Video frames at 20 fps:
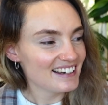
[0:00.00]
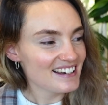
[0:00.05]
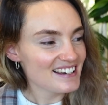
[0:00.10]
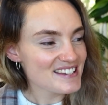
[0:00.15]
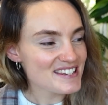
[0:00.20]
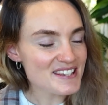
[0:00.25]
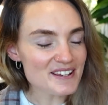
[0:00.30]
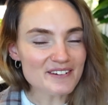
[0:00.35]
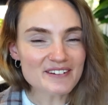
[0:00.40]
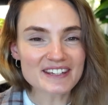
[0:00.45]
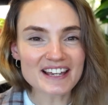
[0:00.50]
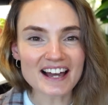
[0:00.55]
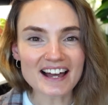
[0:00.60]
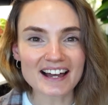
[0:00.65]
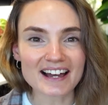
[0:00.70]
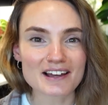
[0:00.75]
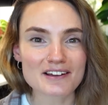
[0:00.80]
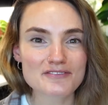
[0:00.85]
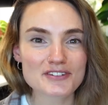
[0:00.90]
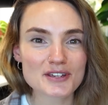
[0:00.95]
So
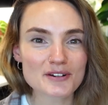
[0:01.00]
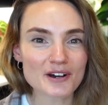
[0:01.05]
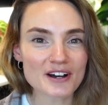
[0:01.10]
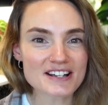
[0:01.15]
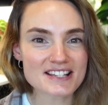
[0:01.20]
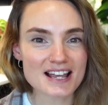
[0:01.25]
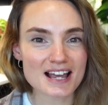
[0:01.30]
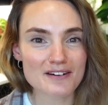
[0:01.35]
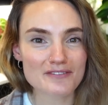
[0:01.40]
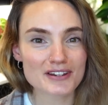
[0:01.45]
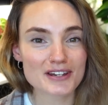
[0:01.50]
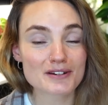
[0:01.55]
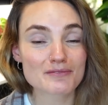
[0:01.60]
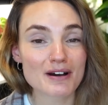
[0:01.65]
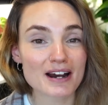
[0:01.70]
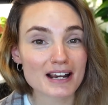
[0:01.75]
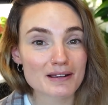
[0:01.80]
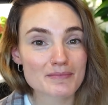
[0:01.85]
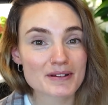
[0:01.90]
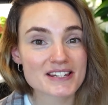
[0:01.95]
yeah, if you guys have any
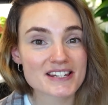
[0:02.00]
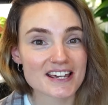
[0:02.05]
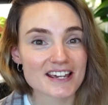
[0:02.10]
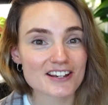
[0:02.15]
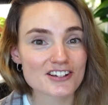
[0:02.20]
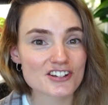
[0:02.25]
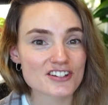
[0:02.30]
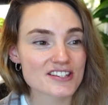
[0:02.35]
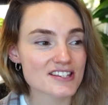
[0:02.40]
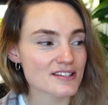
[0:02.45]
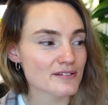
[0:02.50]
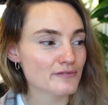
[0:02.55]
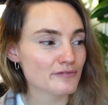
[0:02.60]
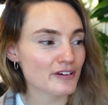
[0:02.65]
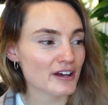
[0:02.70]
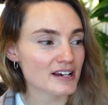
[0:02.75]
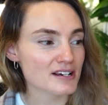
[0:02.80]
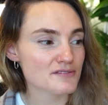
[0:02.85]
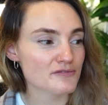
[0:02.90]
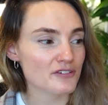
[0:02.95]
recommendations, in
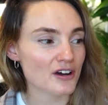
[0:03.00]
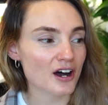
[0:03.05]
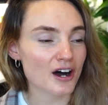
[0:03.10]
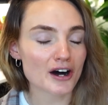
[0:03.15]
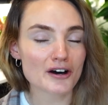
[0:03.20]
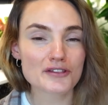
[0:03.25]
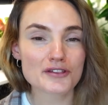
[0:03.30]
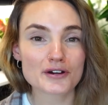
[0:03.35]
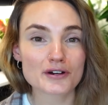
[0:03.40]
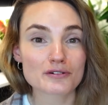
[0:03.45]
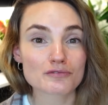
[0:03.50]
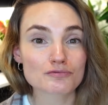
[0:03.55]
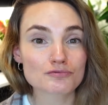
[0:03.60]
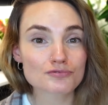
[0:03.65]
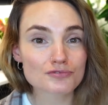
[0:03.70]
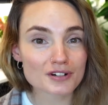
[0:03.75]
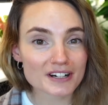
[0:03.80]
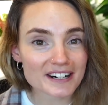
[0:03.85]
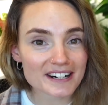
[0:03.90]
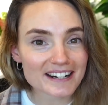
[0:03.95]
fact, for other
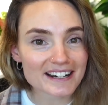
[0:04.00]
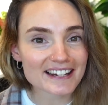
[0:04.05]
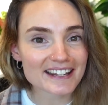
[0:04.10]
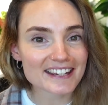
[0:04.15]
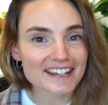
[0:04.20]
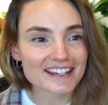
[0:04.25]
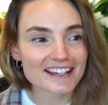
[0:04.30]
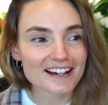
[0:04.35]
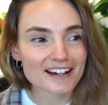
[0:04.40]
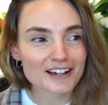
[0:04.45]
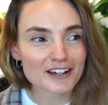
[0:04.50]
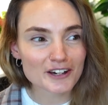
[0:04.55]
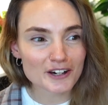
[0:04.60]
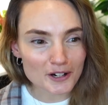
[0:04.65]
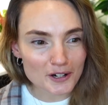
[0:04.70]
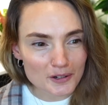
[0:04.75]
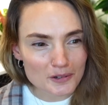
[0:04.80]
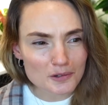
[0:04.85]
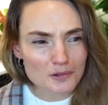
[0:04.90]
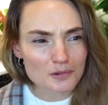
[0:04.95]
really
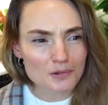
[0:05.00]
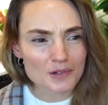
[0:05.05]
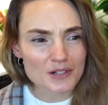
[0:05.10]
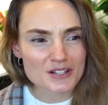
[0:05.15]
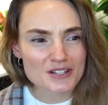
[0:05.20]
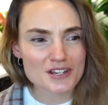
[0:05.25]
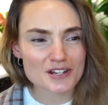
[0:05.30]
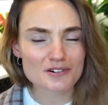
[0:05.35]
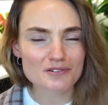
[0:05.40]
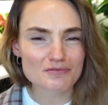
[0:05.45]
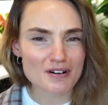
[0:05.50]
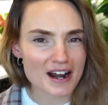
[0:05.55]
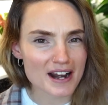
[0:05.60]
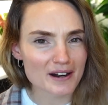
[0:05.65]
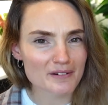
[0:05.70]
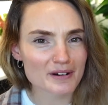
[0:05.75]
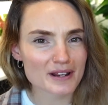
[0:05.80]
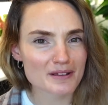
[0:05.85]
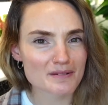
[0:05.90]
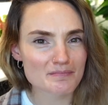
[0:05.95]
cool
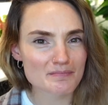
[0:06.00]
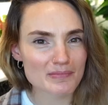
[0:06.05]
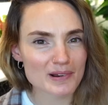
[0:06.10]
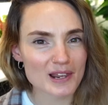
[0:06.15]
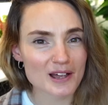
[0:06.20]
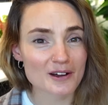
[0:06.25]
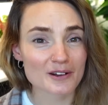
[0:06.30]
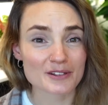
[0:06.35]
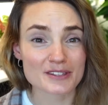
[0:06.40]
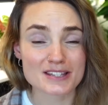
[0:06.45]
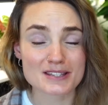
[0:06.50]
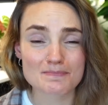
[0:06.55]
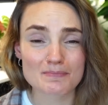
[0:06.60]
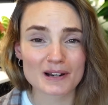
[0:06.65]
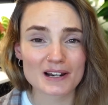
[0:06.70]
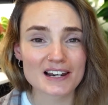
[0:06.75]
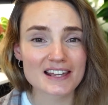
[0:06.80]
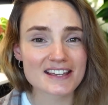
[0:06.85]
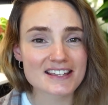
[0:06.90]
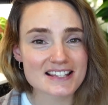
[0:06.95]
terrarium plants,
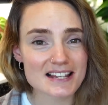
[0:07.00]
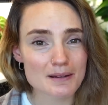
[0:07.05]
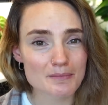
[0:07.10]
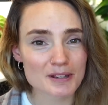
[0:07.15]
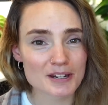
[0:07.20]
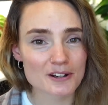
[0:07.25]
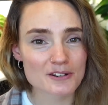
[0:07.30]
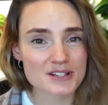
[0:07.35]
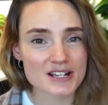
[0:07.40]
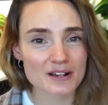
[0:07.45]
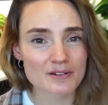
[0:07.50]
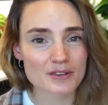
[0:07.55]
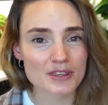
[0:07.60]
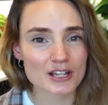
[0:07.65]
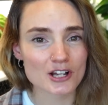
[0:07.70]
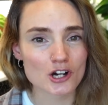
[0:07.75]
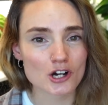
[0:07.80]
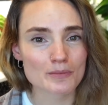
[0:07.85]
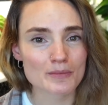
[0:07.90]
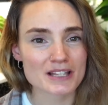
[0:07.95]
please let me know down in the
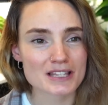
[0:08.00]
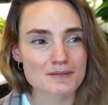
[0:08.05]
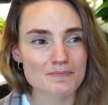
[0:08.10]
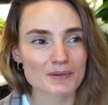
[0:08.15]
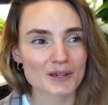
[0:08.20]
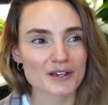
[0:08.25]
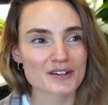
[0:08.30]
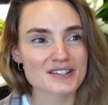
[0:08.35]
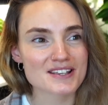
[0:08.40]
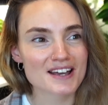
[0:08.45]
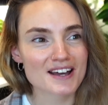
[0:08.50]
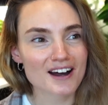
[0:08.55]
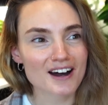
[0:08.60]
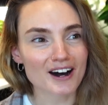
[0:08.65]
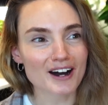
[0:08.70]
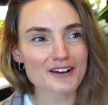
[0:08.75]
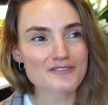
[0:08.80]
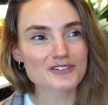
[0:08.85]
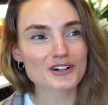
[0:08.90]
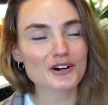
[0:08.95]
comments, because
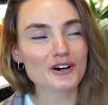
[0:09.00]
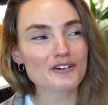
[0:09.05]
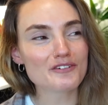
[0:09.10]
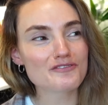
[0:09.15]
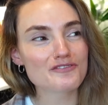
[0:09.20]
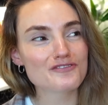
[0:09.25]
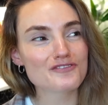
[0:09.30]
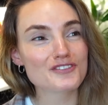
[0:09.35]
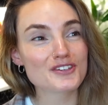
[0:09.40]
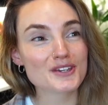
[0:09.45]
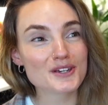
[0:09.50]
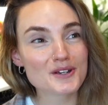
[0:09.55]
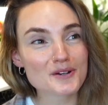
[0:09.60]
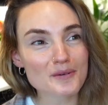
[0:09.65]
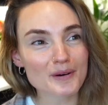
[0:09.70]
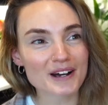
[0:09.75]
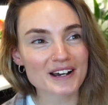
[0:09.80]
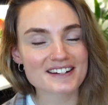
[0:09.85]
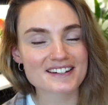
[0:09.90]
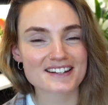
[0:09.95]
I've got a
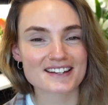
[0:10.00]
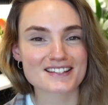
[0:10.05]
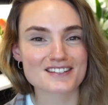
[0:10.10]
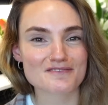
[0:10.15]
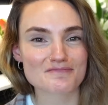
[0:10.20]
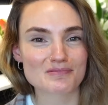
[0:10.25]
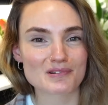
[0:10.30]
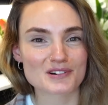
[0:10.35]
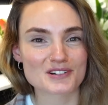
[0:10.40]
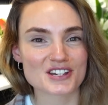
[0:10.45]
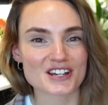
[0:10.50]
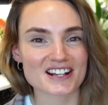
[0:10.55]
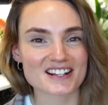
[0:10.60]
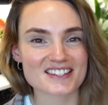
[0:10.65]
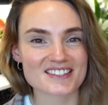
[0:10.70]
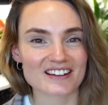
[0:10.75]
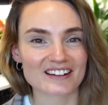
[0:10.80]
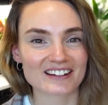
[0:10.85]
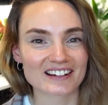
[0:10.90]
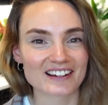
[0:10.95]
few ideas of
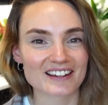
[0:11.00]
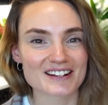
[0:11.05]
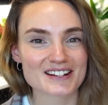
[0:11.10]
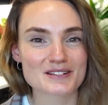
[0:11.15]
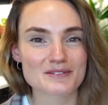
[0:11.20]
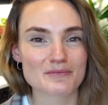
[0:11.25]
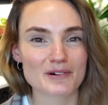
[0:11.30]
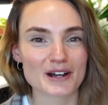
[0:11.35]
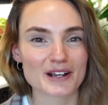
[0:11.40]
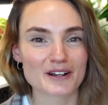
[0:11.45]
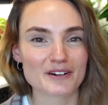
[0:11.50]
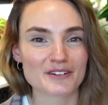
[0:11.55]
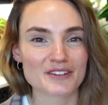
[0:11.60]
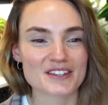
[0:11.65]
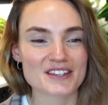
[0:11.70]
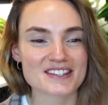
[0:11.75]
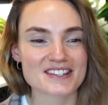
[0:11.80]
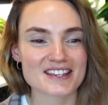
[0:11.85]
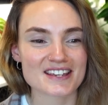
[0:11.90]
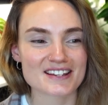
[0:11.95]
projects that I'd like to work on
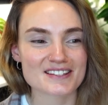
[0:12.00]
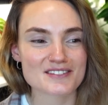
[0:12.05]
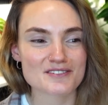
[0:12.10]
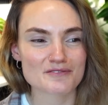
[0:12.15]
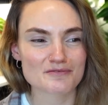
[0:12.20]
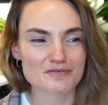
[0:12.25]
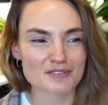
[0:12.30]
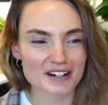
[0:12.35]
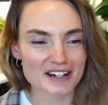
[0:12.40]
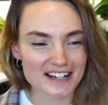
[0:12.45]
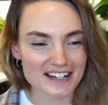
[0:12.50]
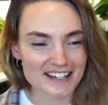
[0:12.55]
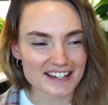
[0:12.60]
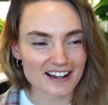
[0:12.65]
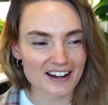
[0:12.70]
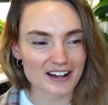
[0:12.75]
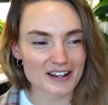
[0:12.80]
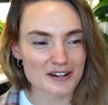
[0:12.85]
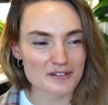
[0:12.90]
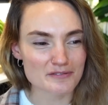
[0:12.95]
this year to really
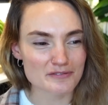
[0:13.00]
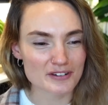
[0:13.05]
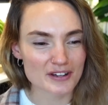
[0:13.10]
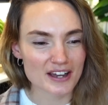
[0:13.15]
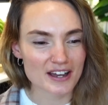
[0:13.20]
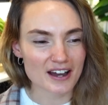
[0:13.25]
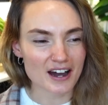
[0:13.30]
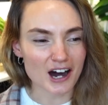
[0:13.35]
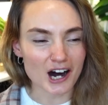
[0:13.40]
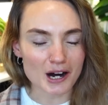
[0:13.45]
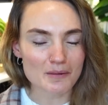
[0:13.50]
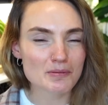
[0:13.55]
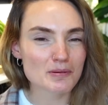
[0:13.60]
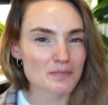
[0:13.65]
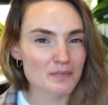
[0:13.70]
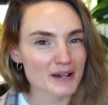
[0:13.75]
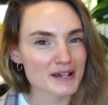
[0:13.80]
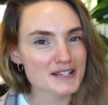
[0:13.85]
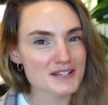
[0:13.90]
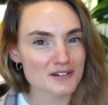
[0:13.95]
kind of up
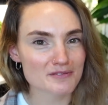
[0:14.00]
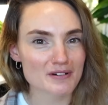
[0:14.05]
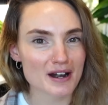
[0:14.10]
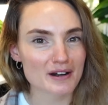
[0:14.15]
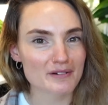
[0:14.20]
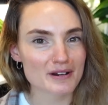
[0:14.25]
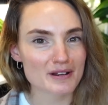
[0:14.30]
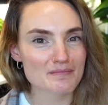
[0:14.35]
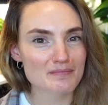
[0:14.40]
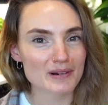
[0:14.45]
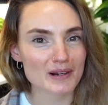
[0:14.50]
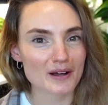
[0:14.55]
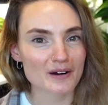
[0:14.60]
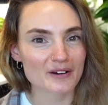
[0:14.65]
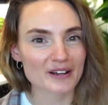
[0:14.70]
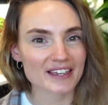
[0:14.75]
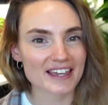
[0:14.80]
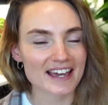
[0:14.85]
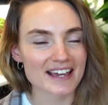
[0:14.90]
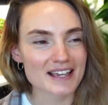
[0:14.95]
my terrarium
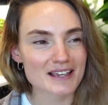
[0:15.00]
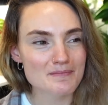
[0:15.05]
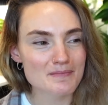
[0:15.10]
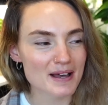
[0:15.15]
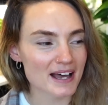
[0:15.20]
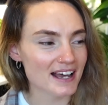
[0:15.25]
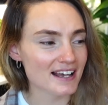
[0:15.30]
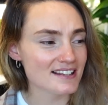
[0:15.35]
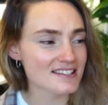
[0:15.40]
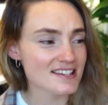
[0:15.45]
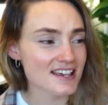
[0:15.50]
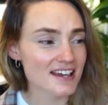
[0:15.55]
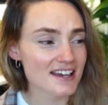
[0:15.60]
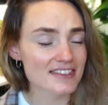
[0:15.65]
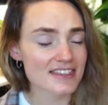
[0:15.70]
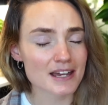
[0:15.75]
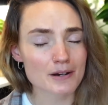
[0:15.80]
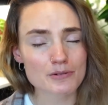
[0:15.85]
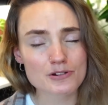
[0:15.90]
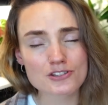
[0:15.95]
plant game, and
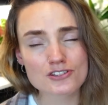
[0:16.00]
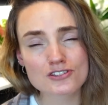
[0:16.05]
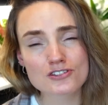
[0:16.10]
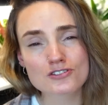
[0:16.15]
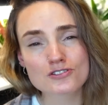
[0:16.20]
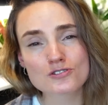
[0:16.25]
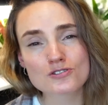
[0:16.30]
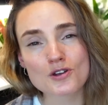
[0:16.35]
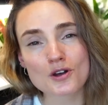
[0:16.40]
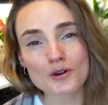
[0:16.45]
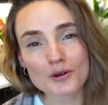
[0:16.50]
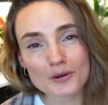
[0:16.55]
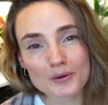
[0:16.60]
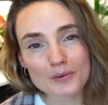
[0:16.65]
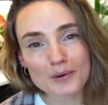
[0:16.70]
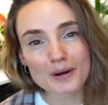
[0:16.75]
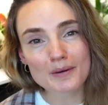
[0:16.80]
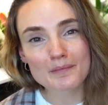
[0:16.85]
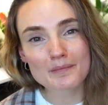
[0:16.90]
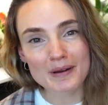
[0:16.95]
there are
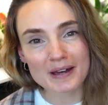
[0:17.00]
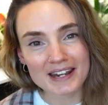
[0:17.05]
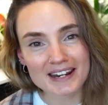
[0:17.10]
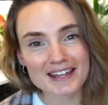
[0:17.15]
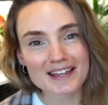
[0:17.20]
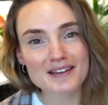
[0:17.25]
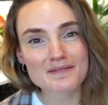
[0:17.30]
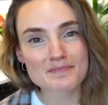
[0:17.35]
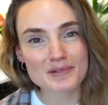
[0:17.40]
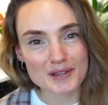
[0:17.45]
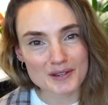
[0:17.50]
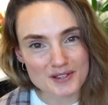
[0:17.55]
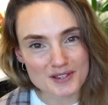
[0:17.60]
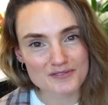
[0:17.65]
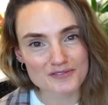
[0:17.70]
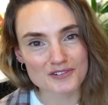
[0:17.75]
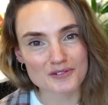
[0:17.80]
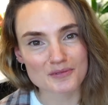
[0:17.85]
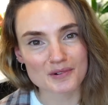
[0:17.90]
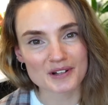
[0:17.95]
so many
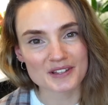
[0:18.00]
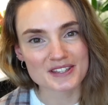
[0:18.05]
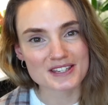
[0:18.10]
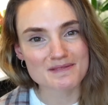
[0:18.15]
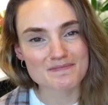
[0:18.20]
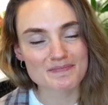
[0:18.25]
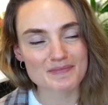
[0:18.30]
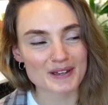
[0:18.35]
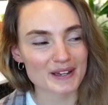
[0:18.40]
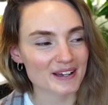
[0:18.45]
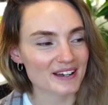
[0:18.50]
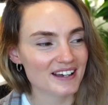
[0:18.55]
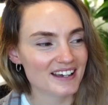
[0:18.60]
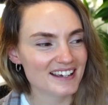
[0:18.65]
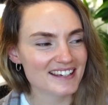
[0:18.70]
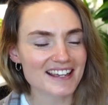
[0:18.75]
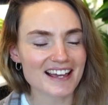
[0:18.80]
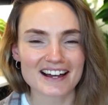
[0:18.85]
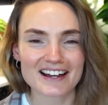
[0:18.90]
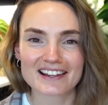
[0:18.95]
beautiful ones. But
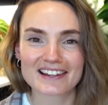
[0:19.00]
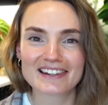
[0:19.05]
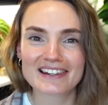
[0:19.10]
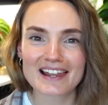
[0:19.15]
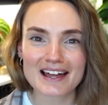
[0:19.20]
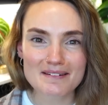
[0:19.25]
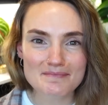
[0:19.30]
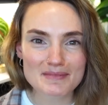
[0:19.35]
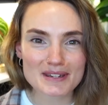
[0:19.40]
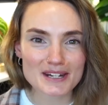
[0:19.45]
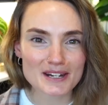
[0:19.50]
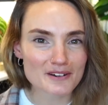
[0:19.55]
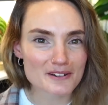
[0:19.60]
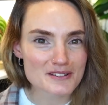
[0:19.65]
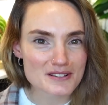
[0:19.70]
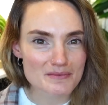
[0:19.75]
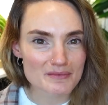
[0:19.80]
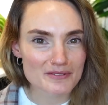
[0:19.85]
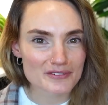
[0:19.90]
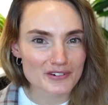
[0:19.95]
yeah, let me know
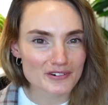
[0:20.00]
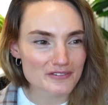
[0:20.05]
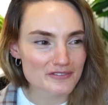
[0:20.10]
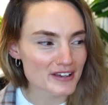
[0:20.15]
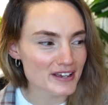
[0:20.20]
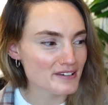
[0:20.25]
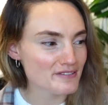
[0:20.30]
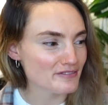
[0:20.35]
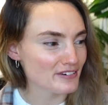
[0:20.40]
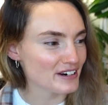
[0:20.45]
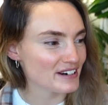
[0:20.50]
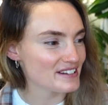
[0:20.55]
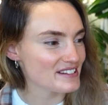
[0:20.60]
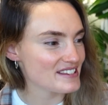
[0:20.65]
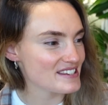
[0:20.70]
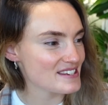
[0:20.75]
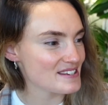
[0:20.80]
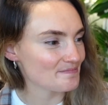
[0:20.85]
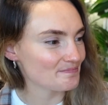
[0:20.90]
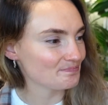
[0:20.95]
some of your favourites.